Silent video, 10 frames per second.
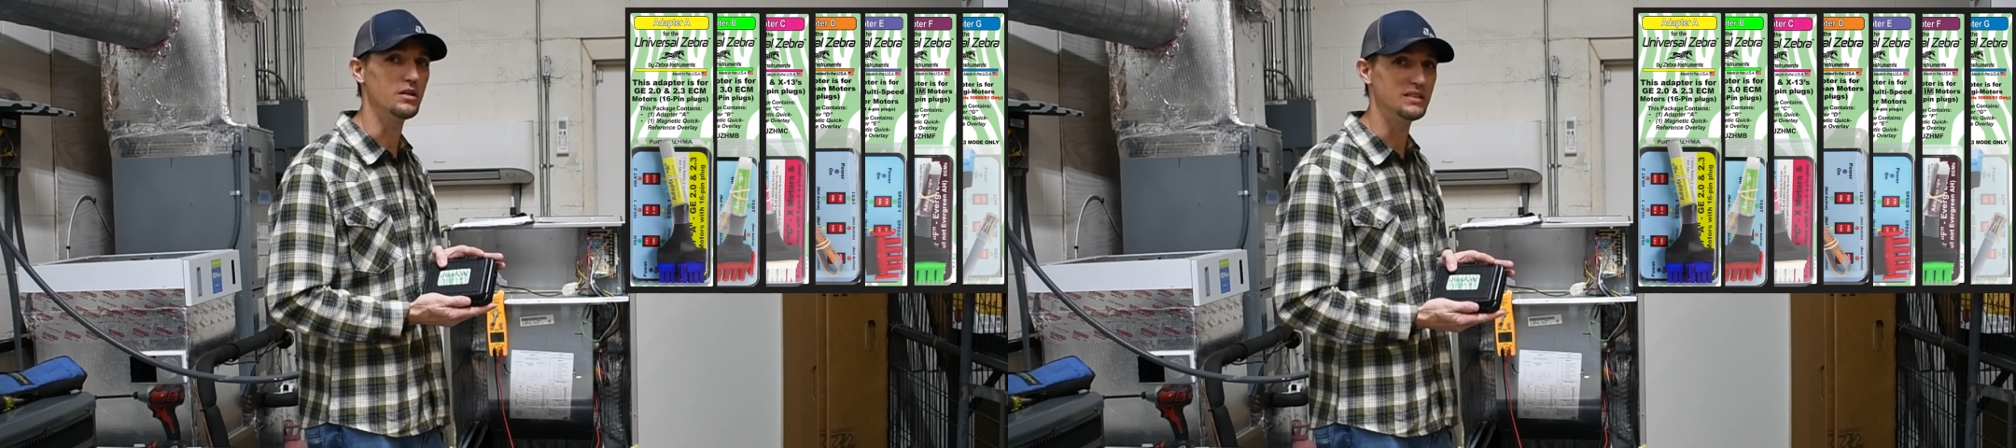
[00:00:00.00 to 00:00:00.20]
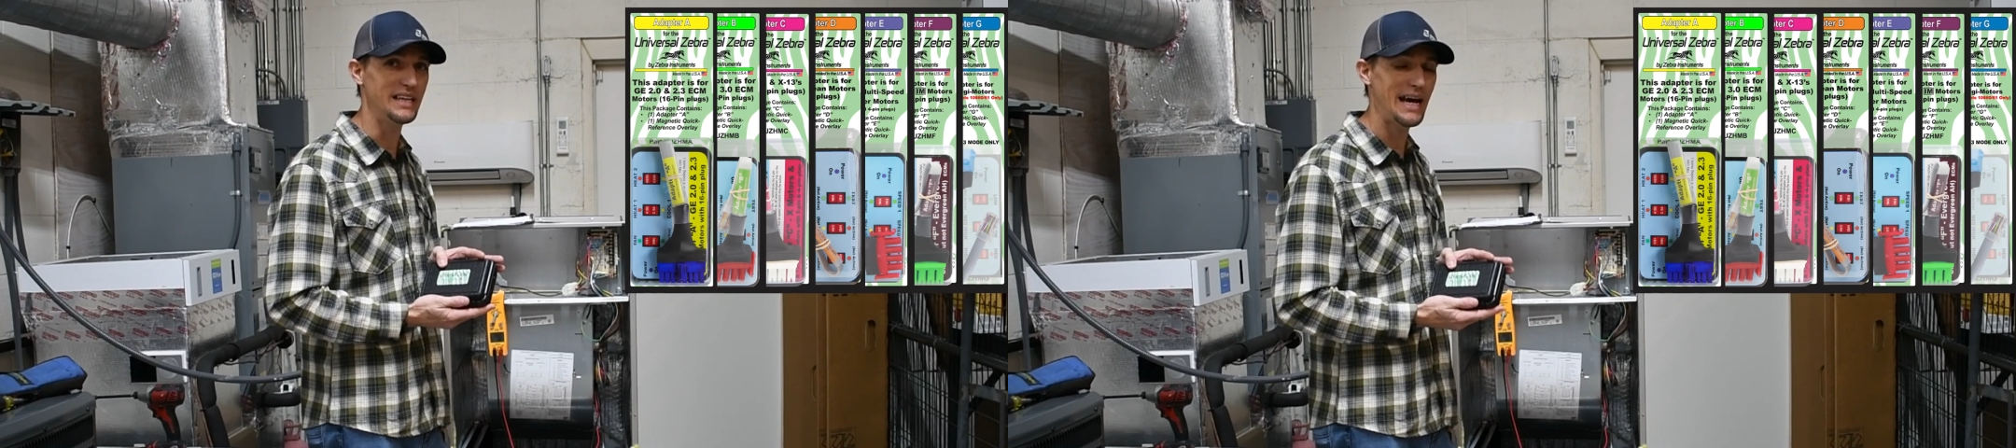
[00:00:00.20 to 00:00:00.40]

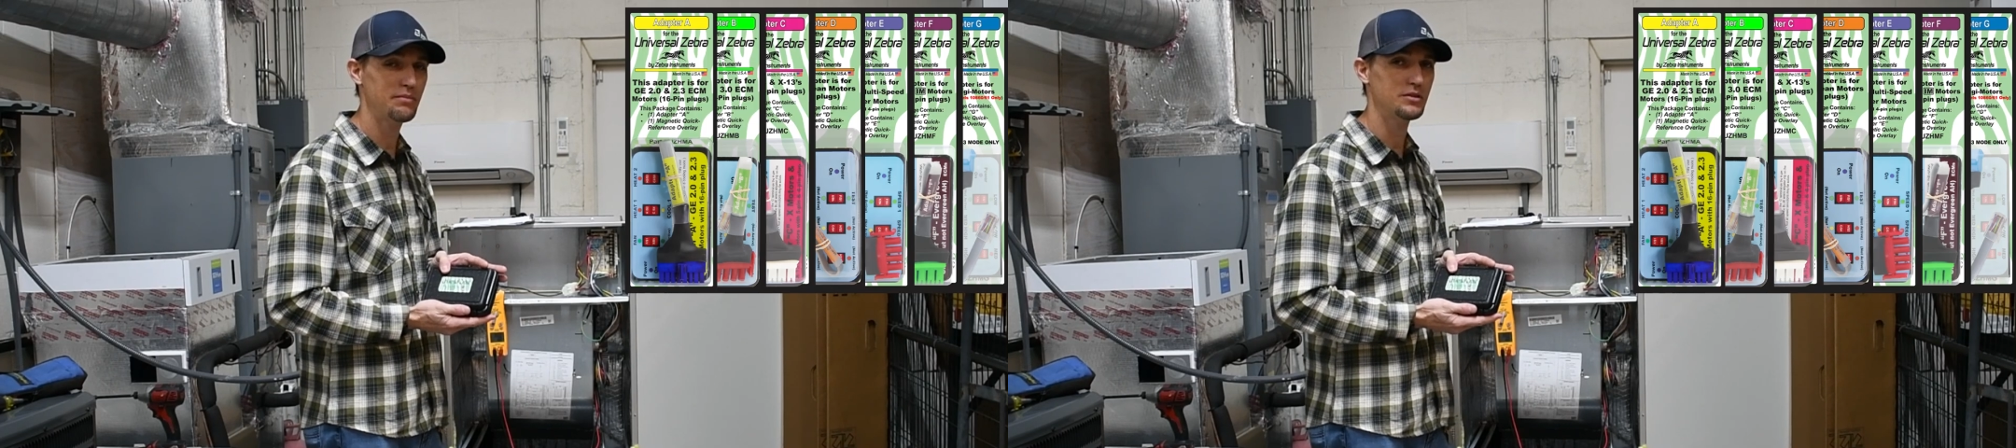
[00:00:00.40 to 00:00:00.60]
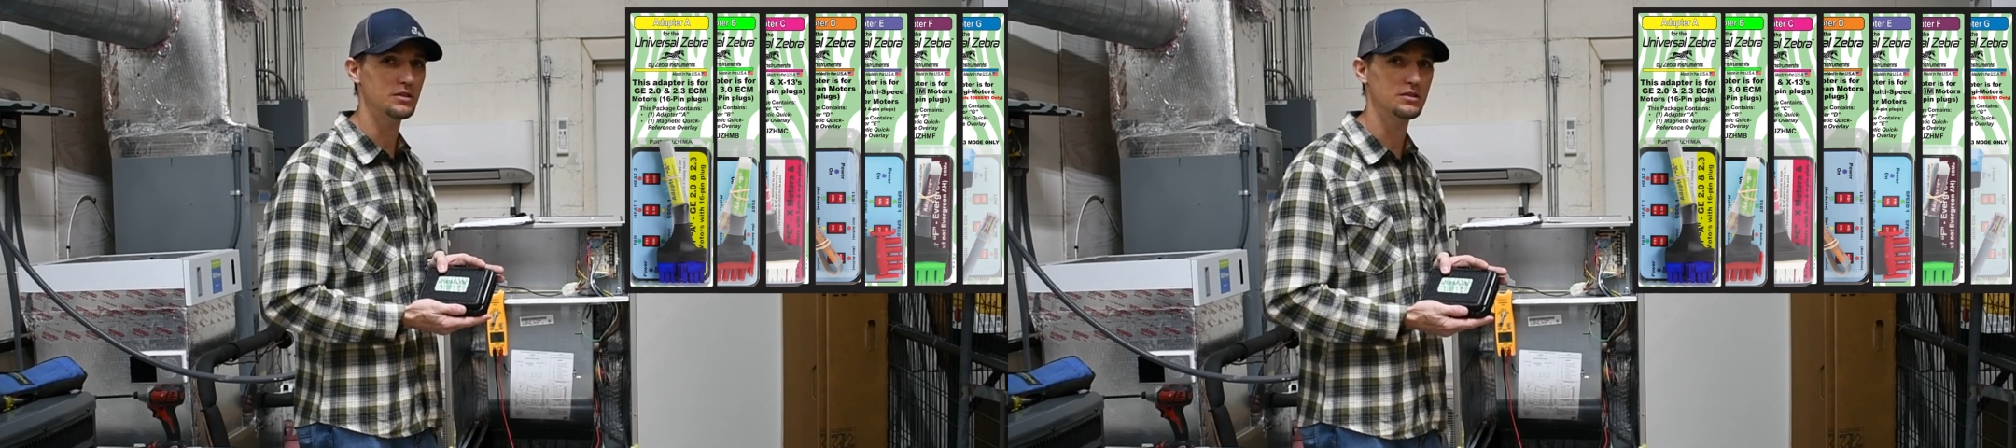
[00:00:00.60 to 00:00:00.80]

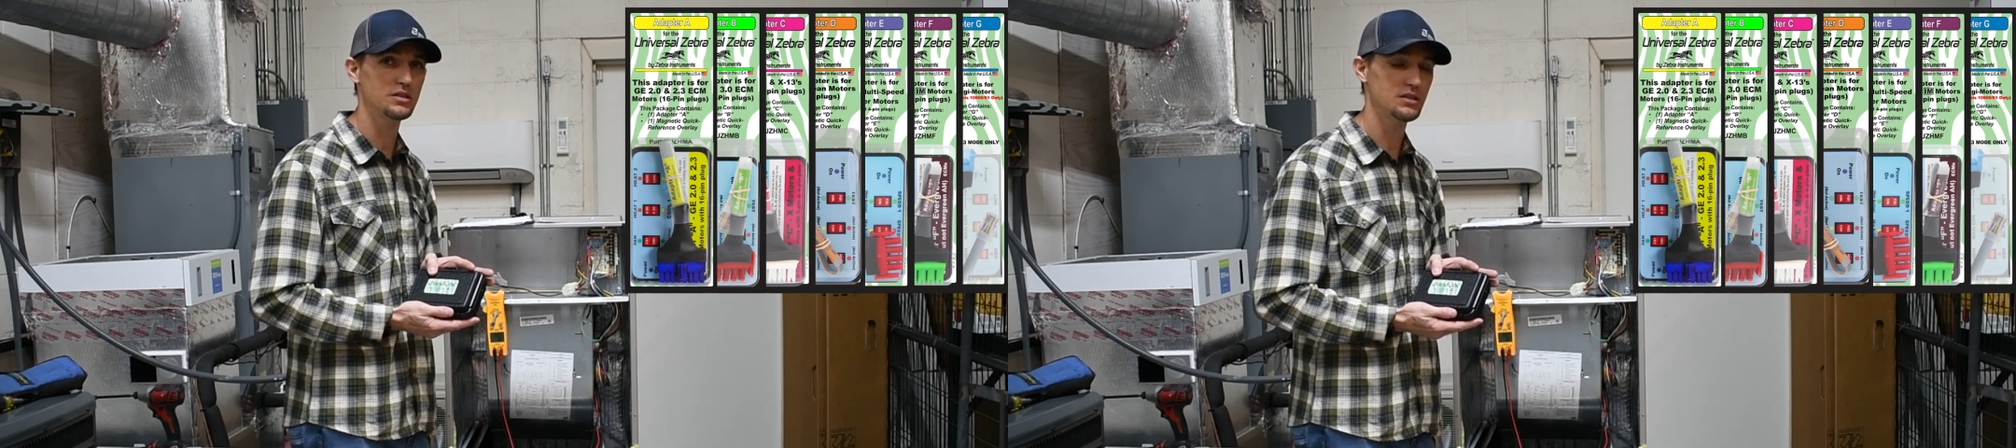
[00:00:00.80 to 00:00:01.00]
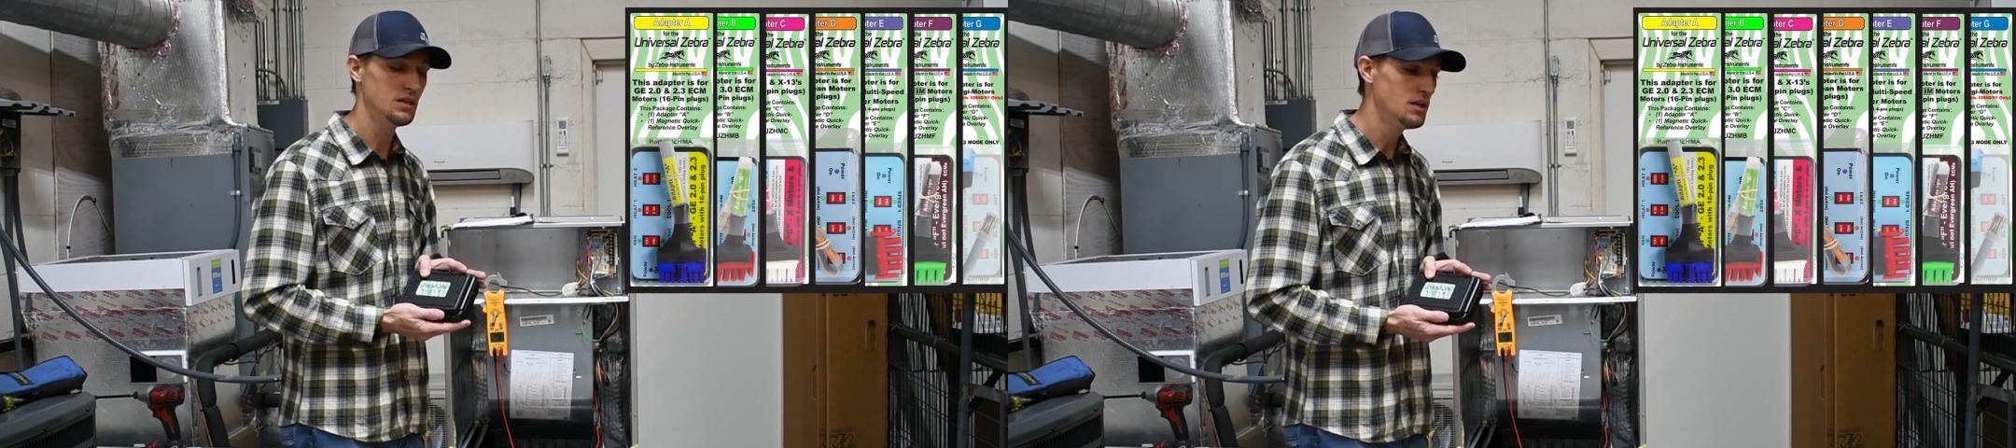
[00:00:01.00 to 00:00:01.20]

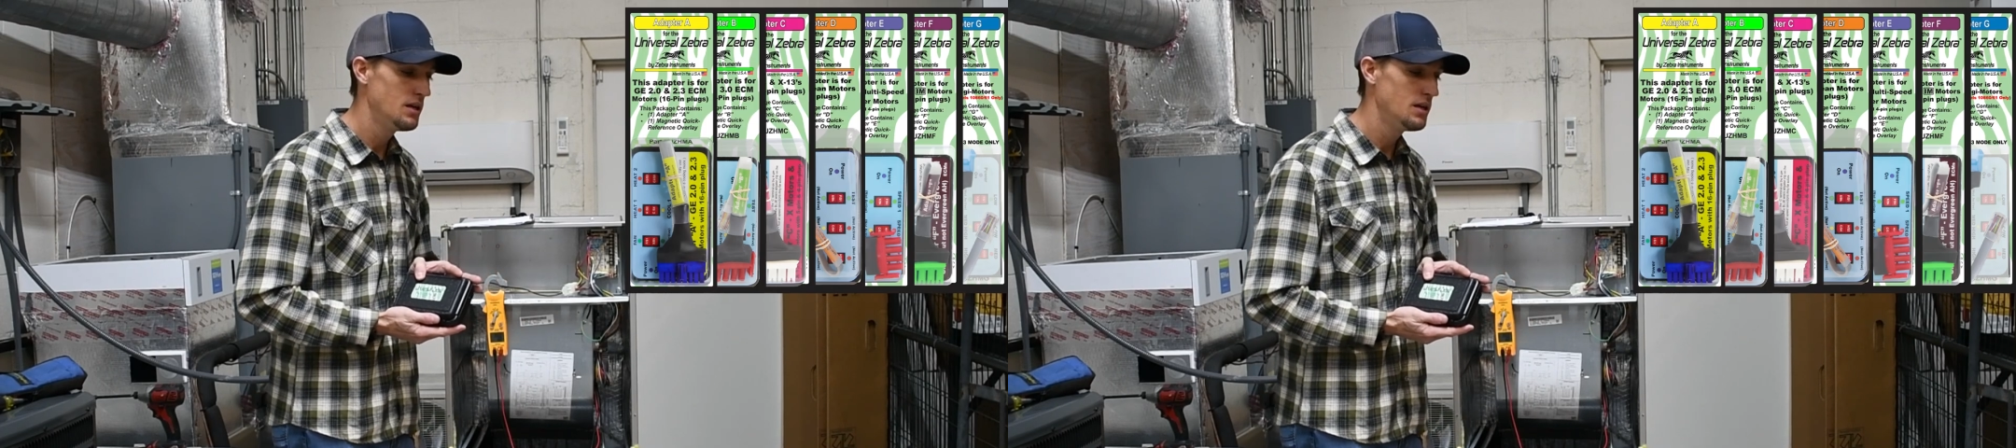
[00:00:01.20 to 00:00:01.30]
adapters